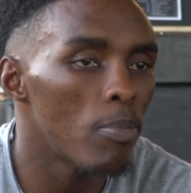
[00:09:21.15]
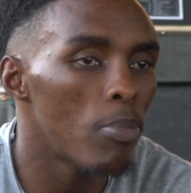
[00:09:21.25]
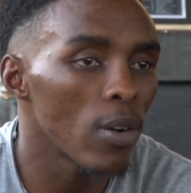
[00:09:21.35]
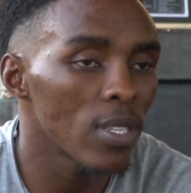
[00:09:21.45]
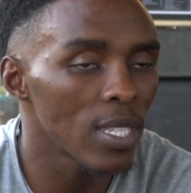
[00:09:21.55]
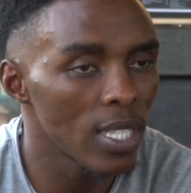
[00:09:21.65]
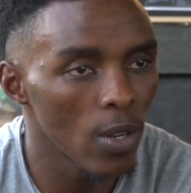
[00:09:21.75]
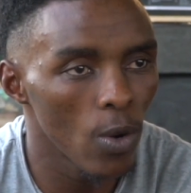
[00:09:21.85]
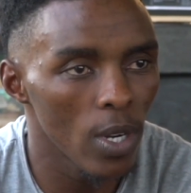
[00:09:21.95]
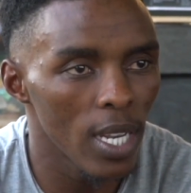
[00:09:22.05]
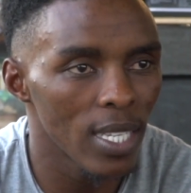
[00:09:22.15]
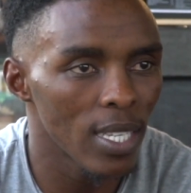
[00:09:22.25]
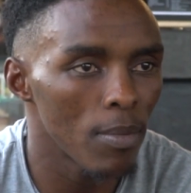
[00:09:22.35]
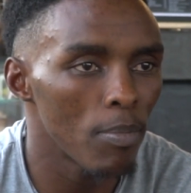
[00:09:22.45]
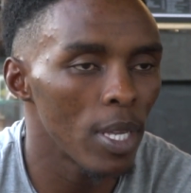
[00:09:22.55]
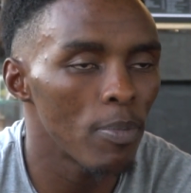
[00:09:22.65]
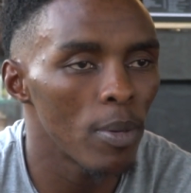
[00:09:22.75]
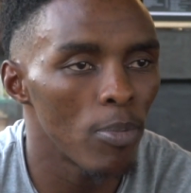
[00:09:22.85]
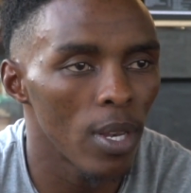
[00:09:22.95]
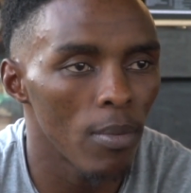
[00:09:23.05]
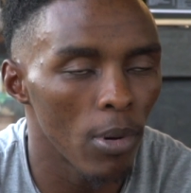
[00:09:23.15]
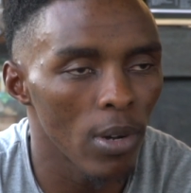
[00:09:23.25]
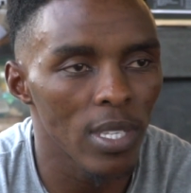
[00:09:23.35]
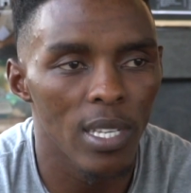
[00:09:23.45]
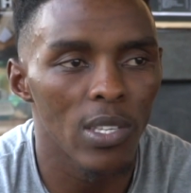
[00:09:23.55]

boxing stakeholders and big people in boxing.